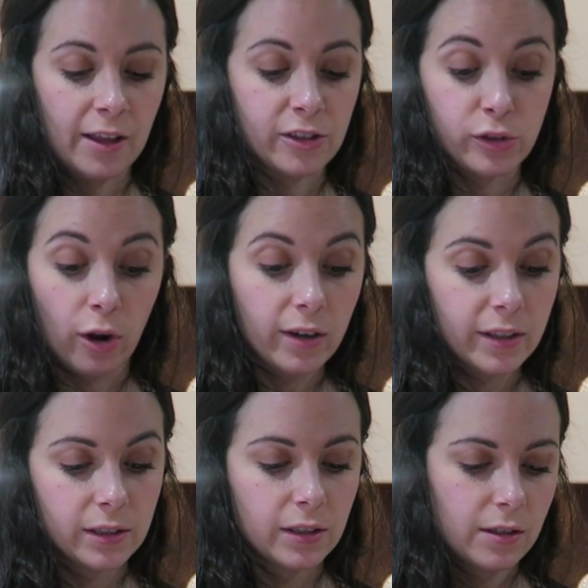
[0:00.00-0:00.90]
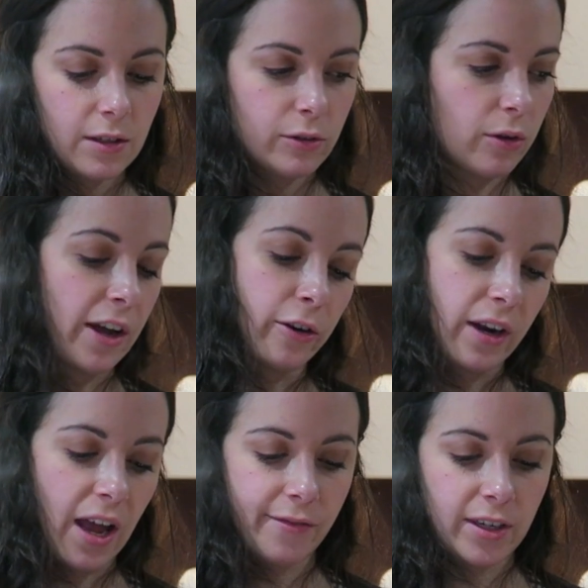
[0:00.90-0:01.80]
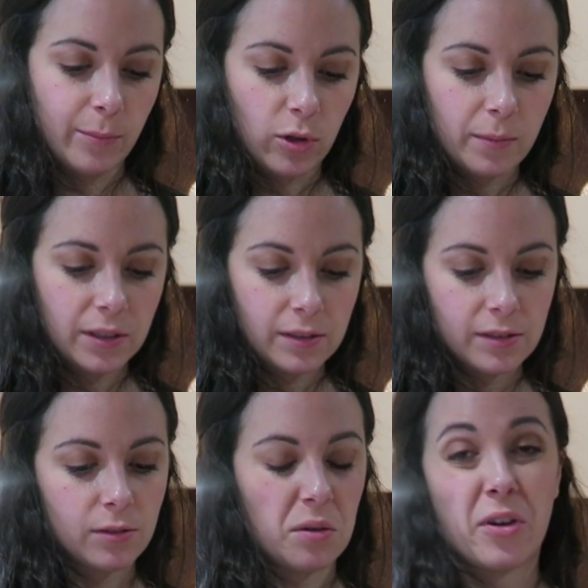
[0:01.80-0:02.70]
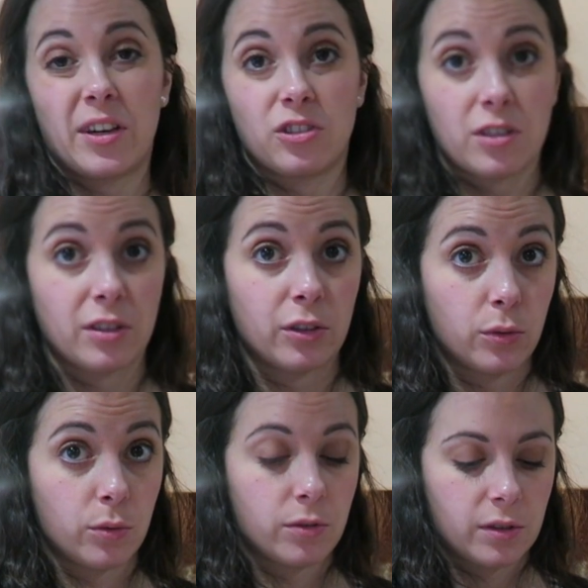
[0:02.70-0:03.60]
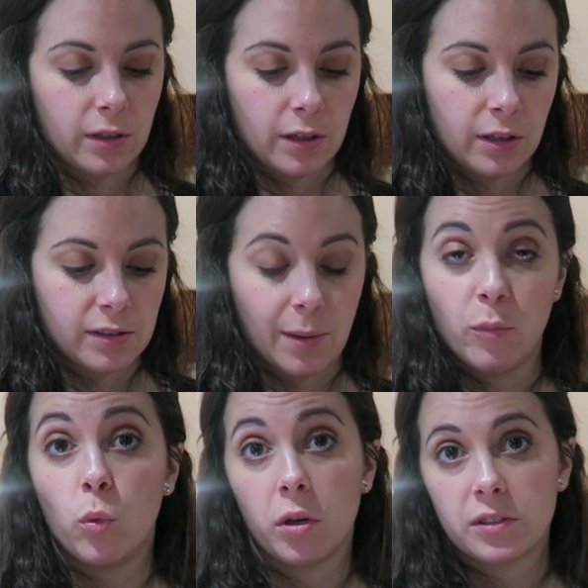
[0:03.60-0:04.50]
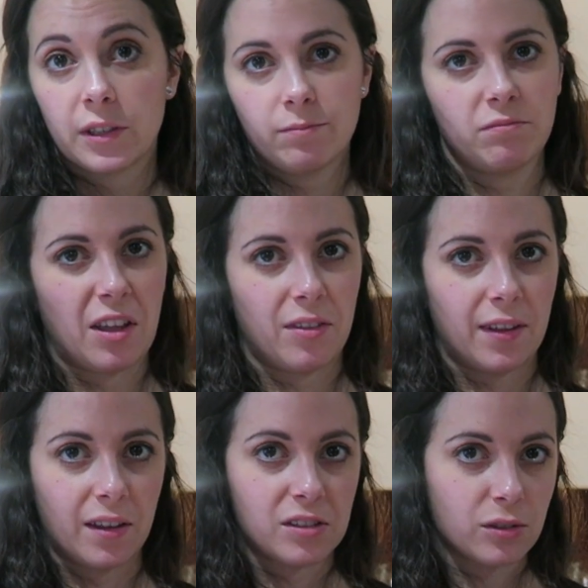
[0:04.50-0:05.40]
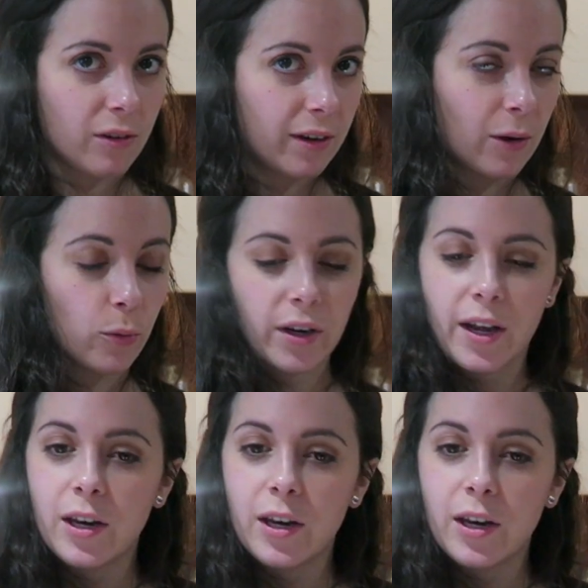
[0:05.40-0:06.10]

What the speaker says: stock. So I don't have at the moment, so I'm gonna just use some water. I think it's gonna work